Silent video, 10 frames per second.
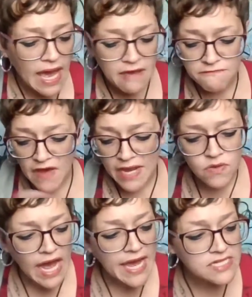a final
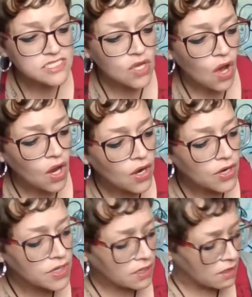guidance
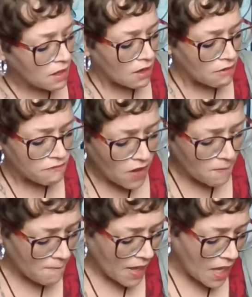card
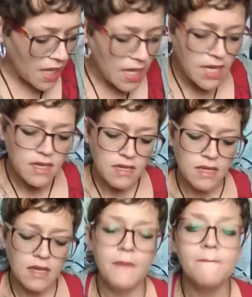from my
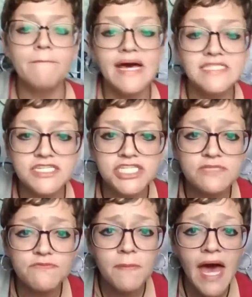messages
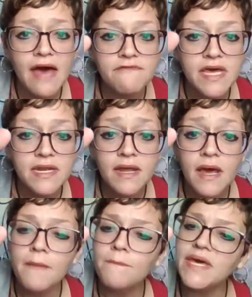from heaven,
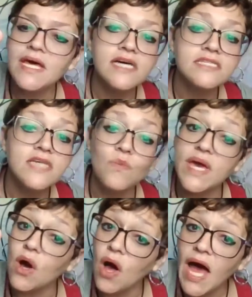because we
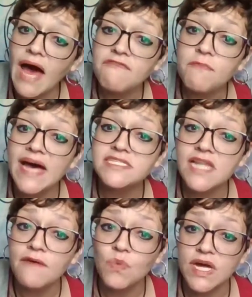all have past
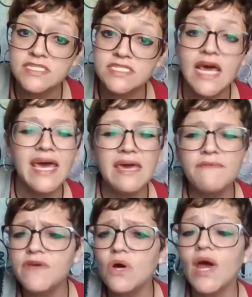loved ones. Even
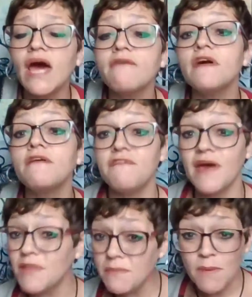if you don't have
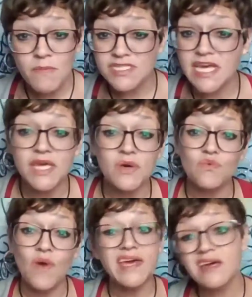family members that you
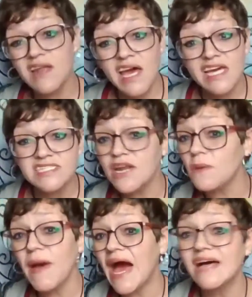recognize that are
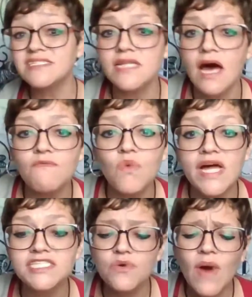past loved
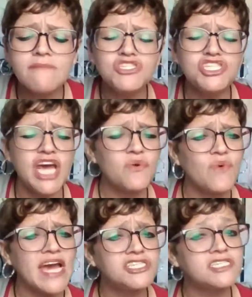ones, you have
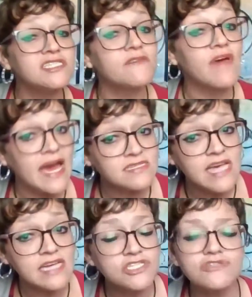generations of
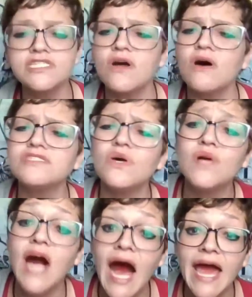ancestors and also
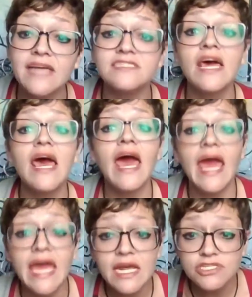guides,
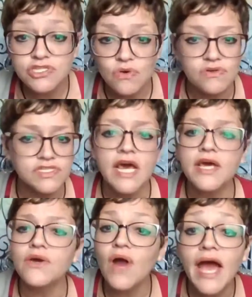angels,
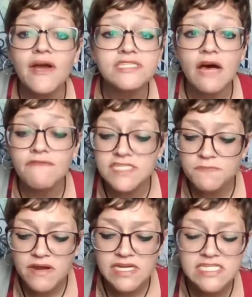your higher self and
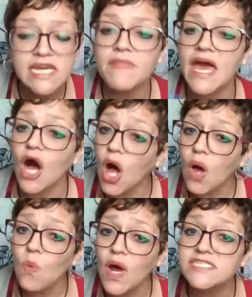spirit team. They
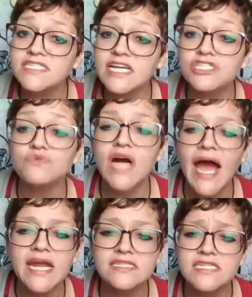all want to send you
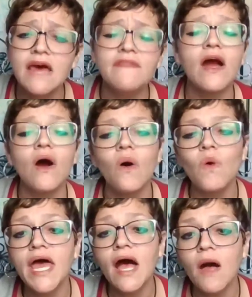guidance. They all want
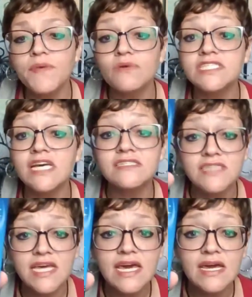to help you
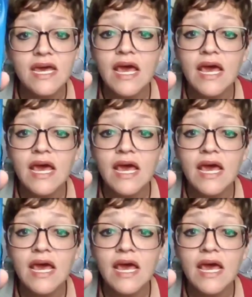succeed.